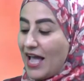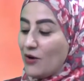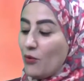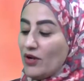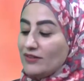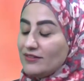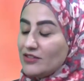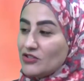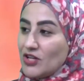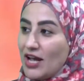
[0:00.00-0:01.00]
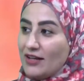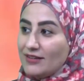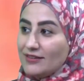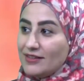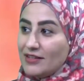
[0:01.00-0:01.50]
And once the
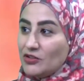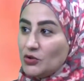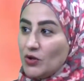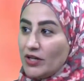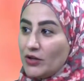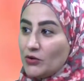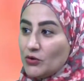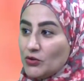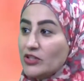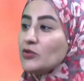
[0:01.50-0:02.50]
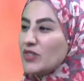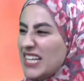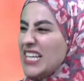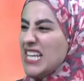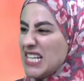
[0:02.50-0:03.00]
child see that you are in control, this is
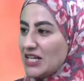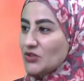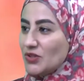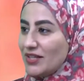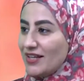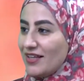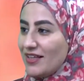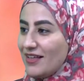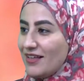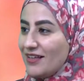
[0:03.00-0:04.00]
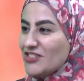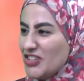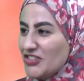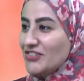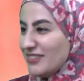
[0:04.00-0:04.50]
what they need actually.
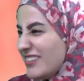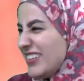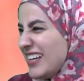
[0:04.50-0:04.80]
Children, yes.